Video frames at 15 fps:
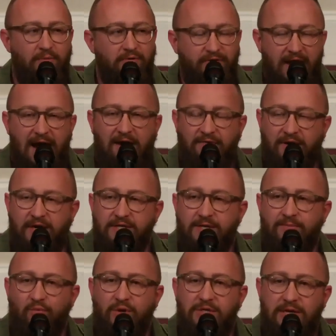of
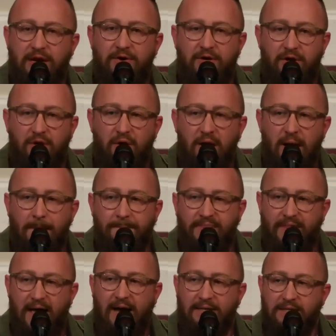Calvinism would tell you
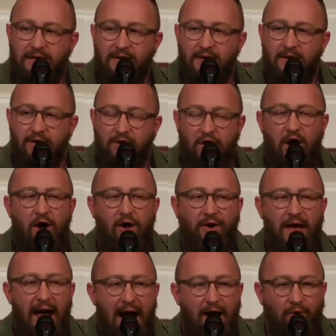that
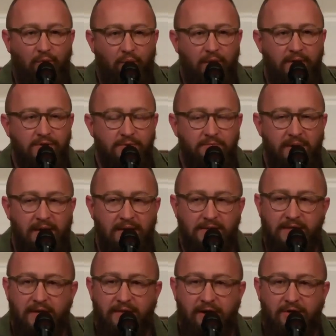called out ones means
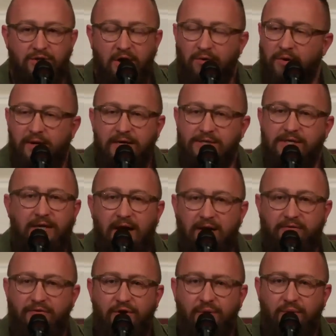that there's only a
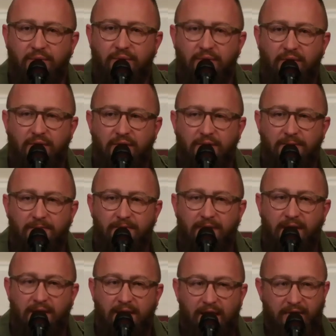select few,
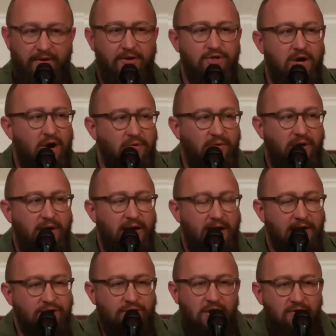that there's only
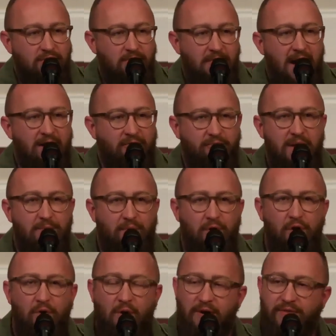a certain amount of people
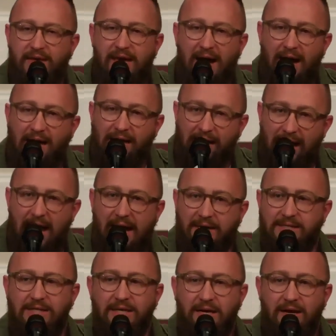who are the
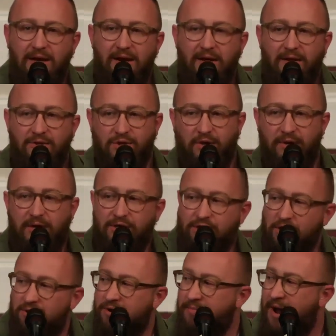elect, there's only a
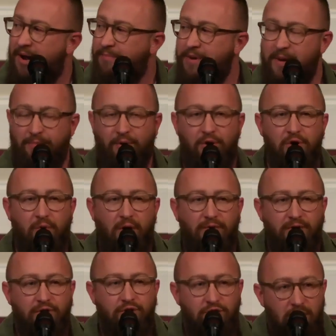certain amount of people who are
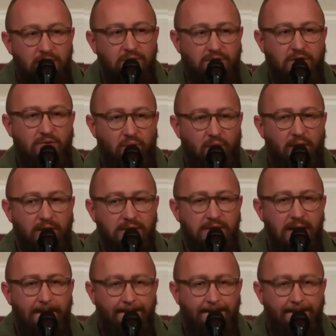the chosen ones.